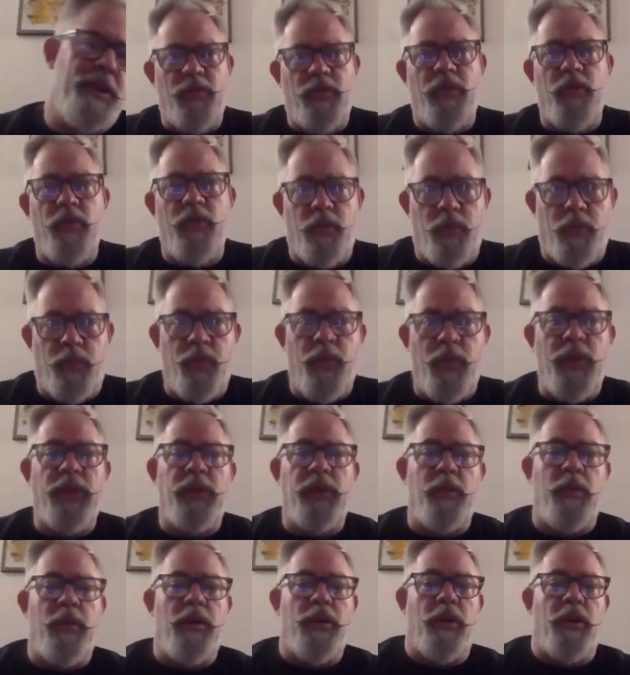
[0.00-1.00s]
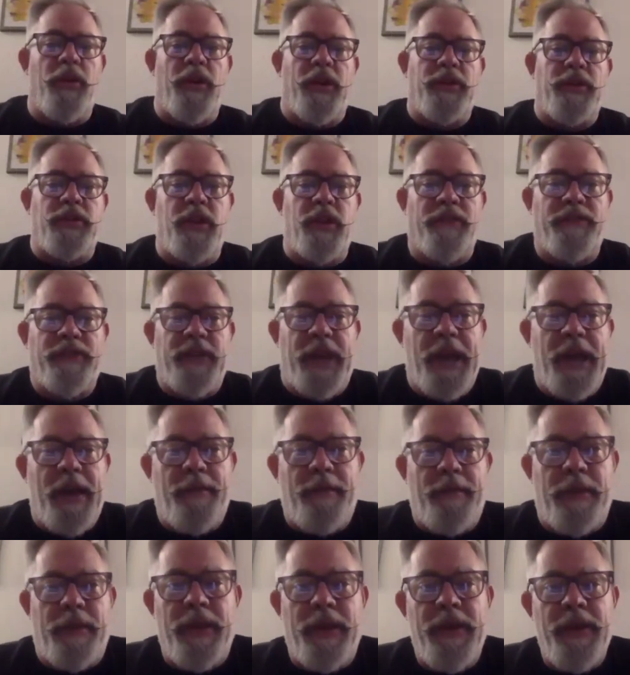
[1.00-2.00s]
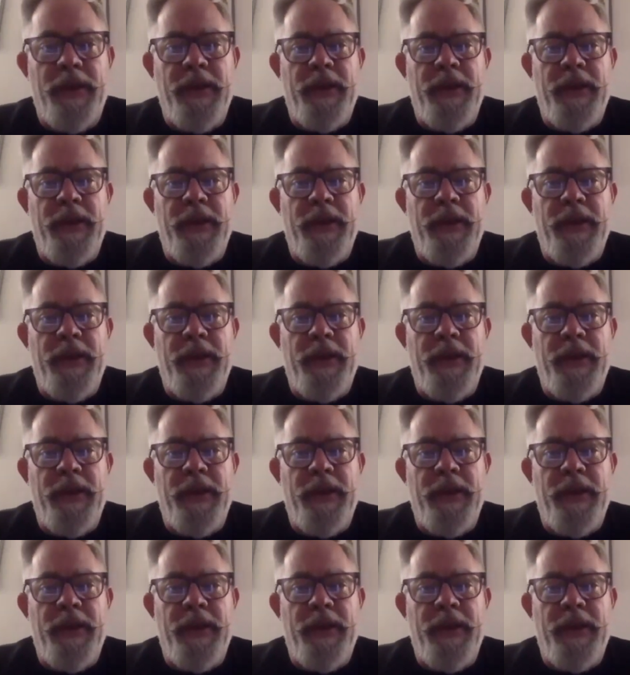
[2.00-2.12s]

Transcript: You really want all that stuff to happen.